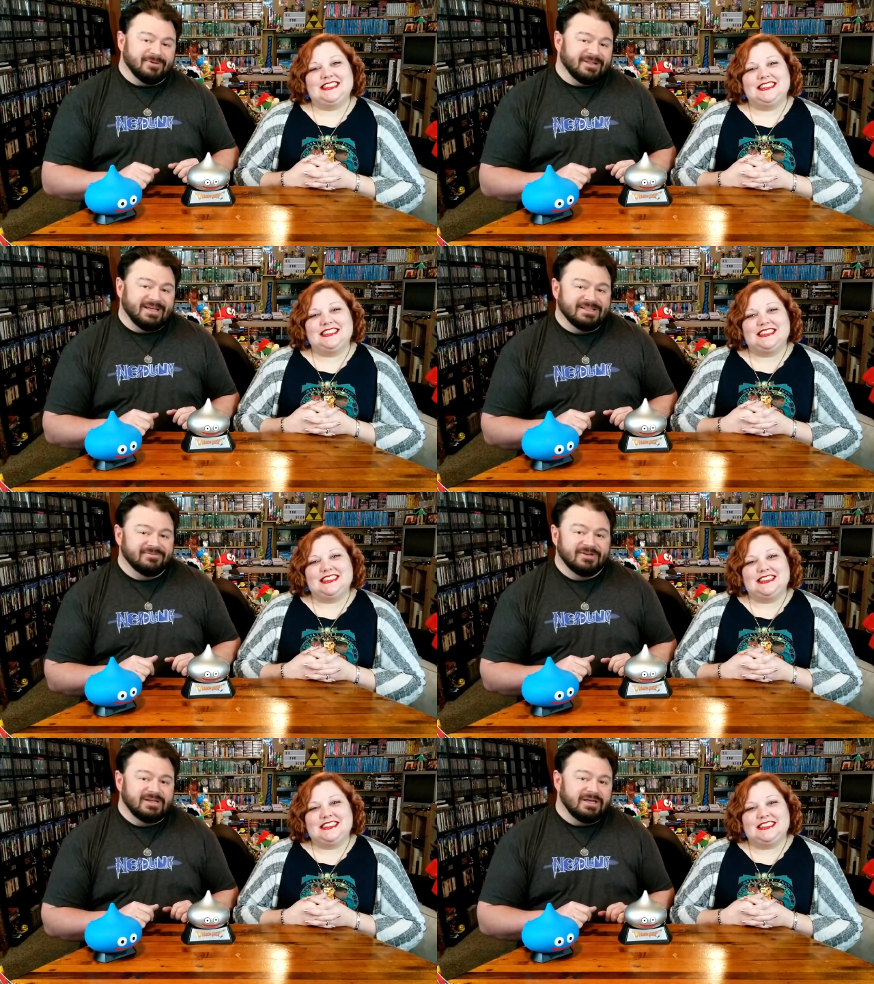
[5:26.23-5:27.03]
Speaker 1: to like the
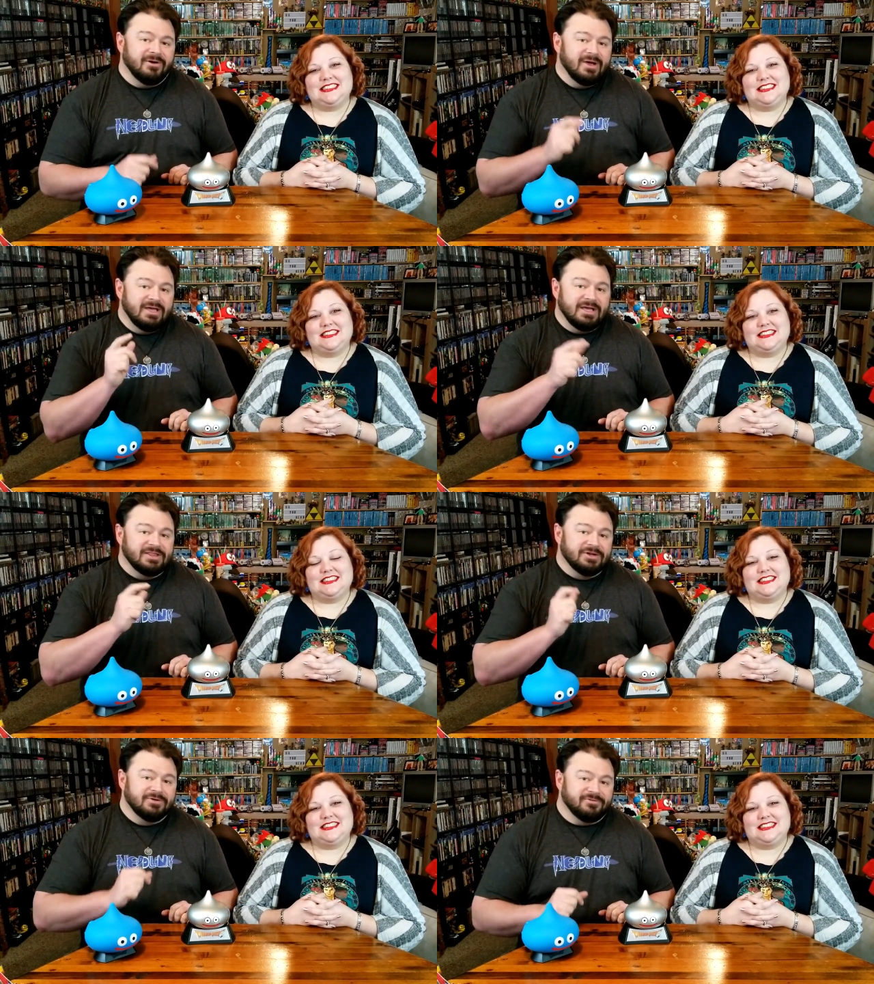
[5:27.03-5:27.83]
video. Hit
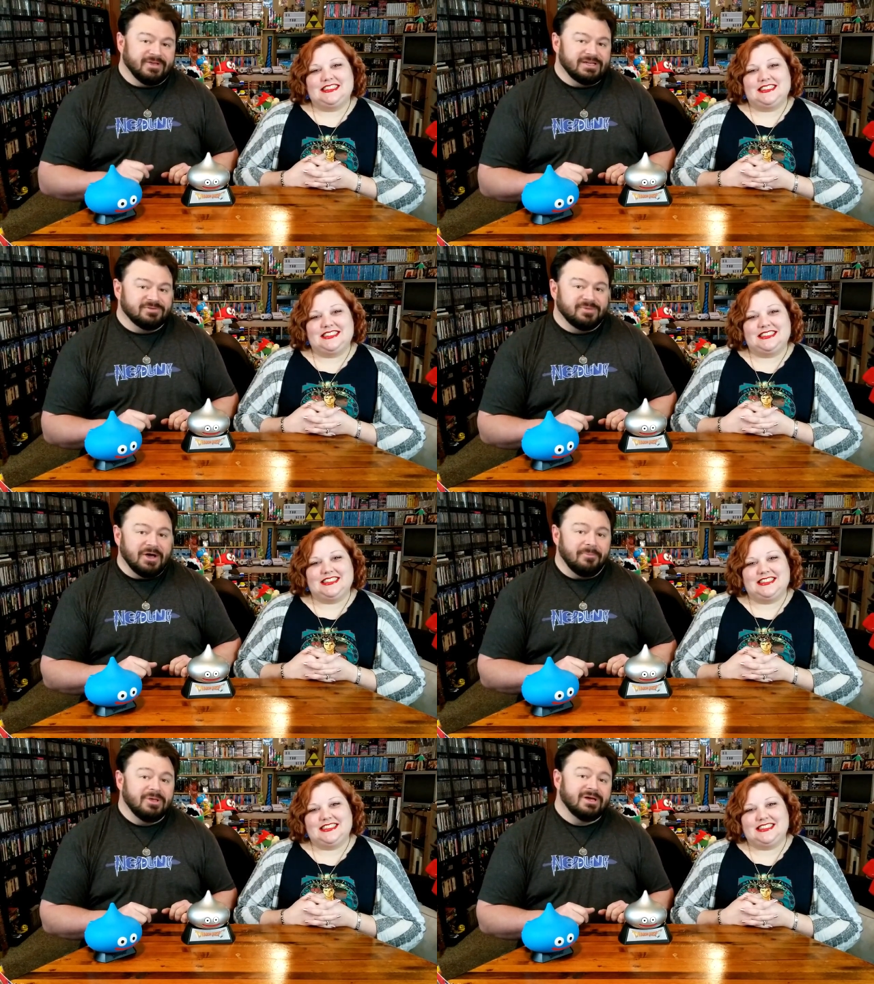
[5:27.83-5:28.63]
the notification
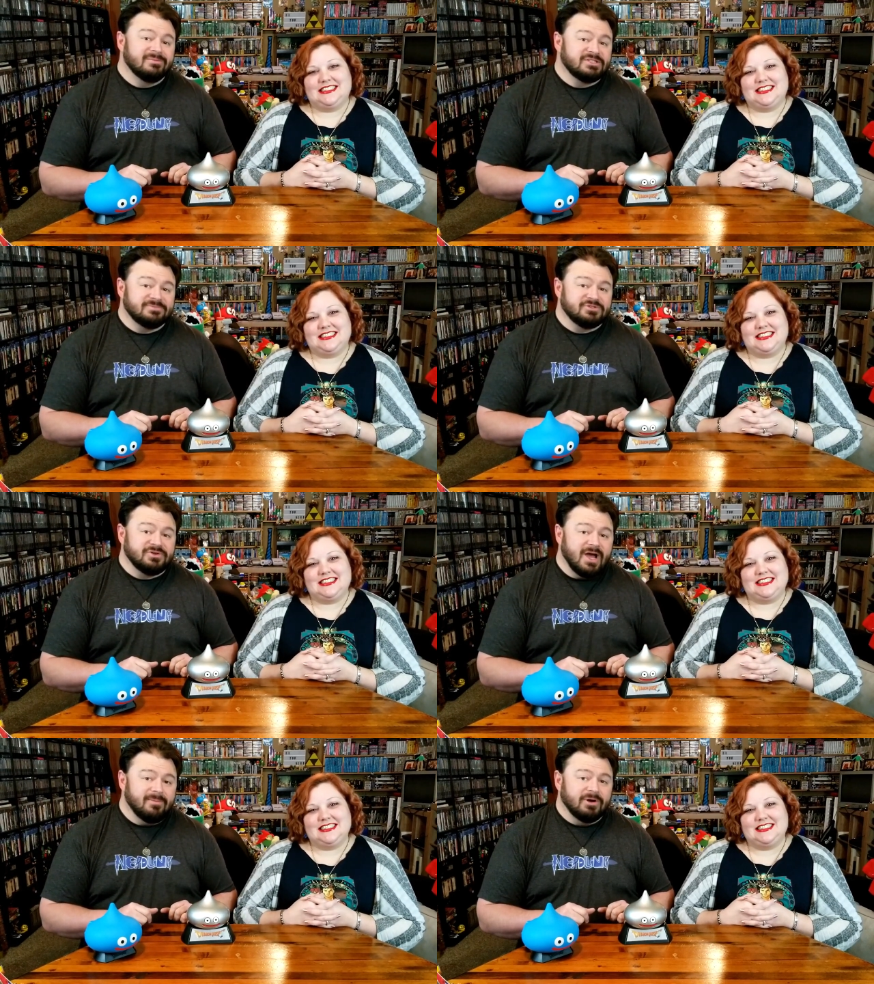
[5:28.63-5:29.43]
bell. Become a
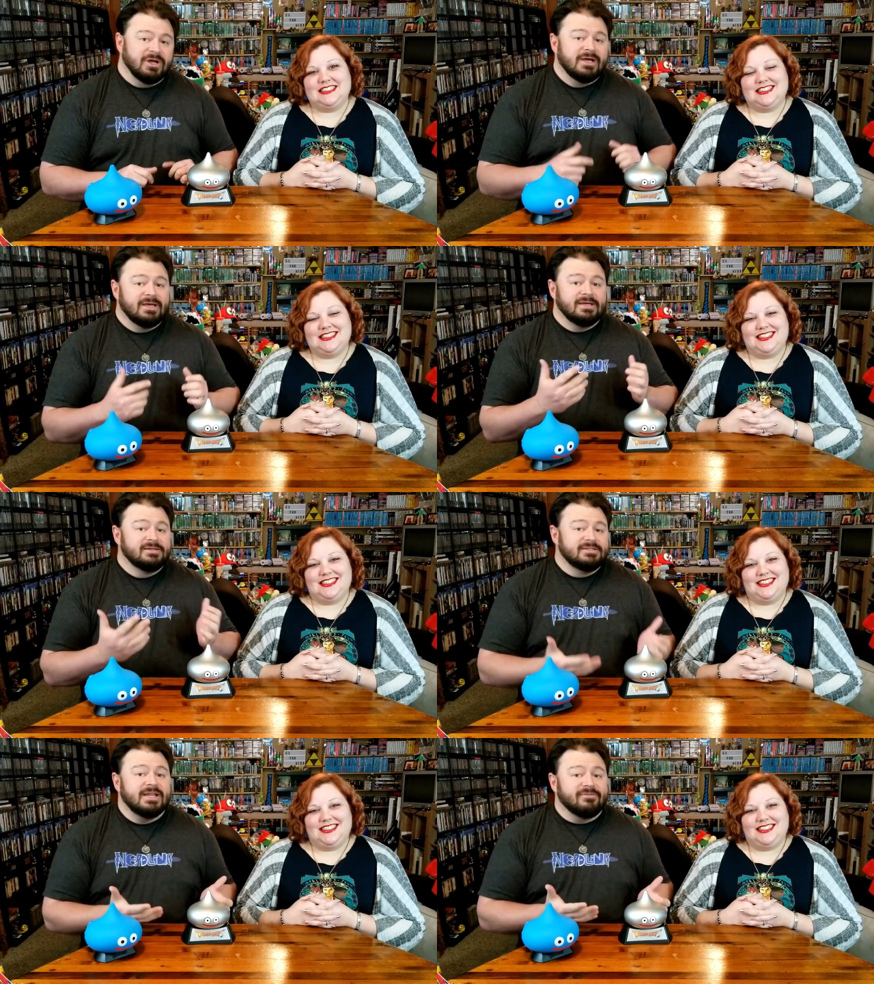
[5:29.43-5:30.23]
subscriber.
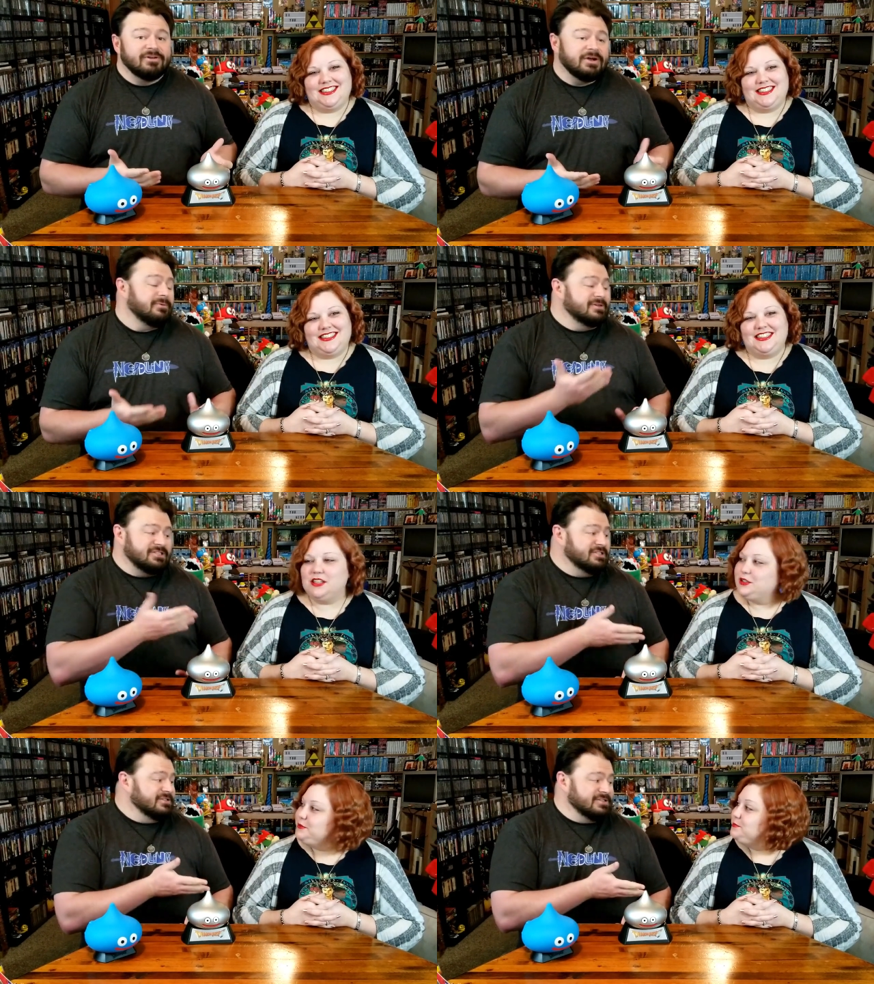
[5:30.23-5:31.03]
You never know what
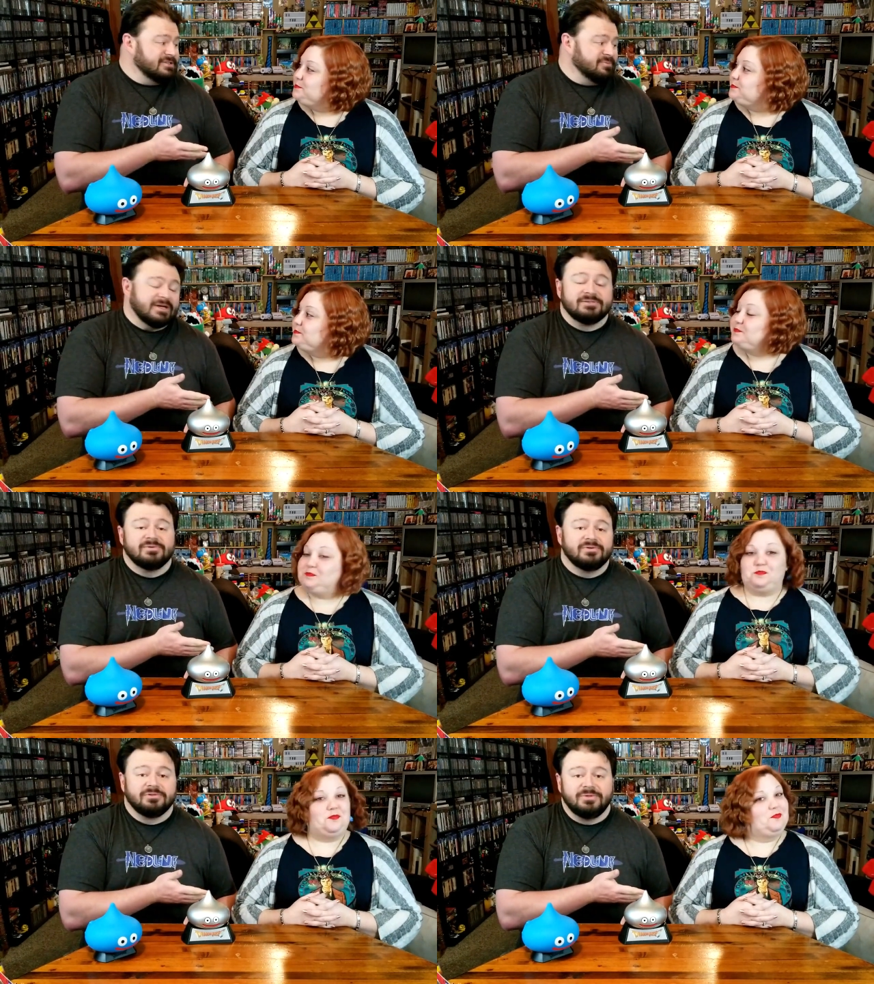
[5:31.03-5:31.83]
she's going to surprise me
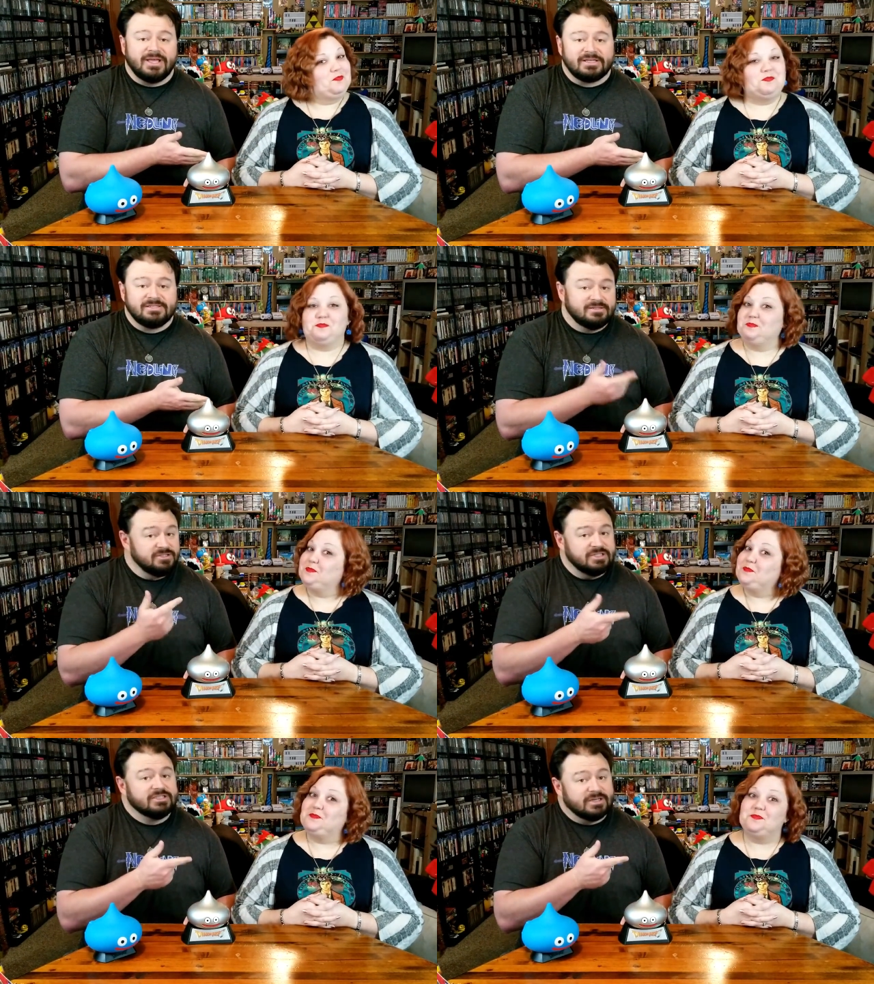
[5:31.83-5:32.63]
with next.
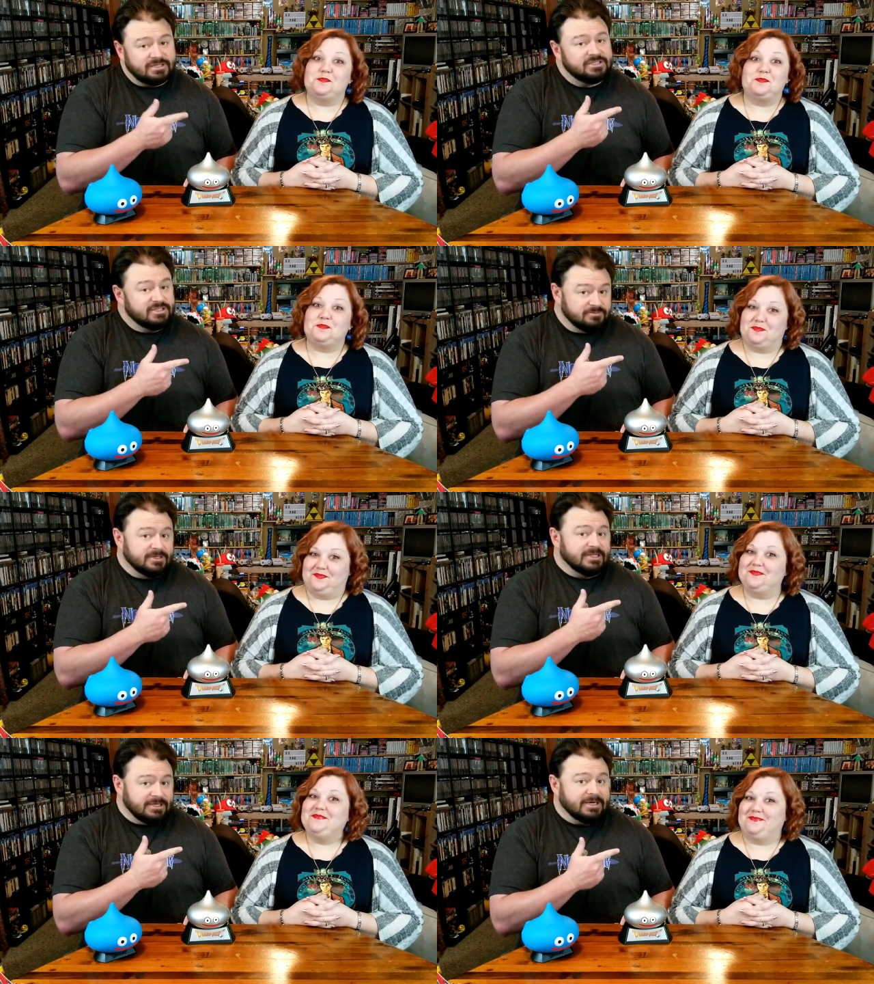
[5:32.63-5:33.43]
She's good. She's
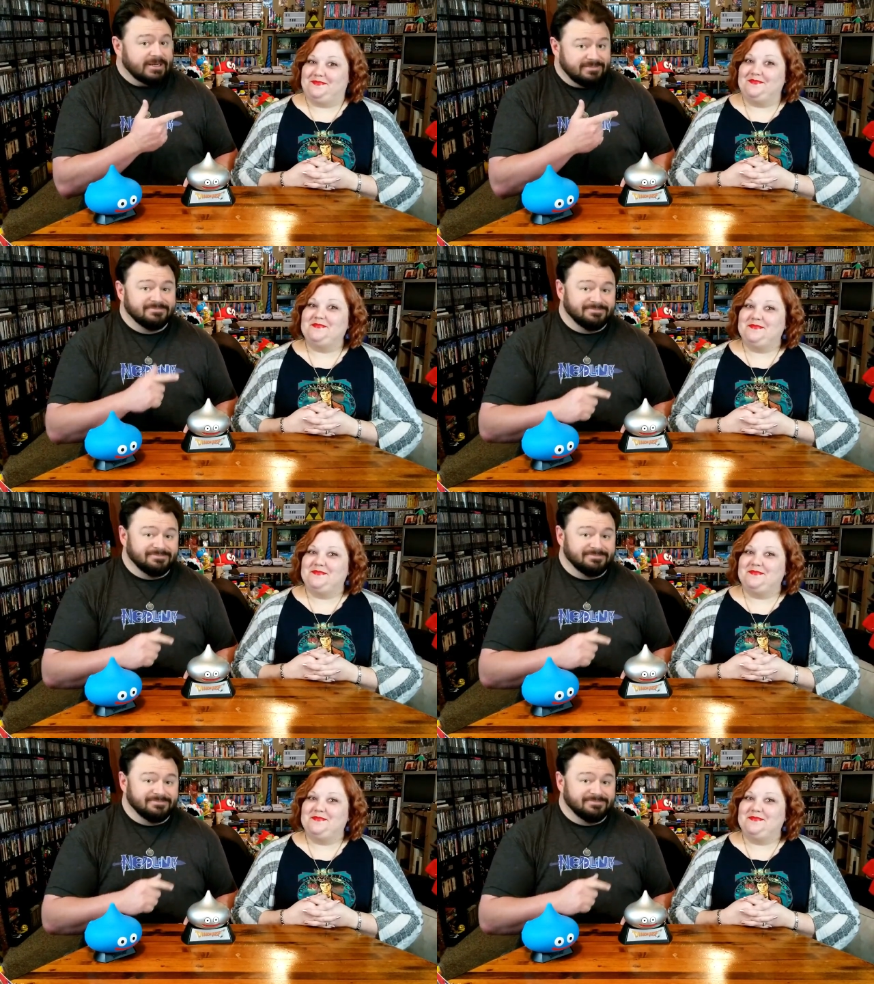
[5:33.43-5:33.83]
really good.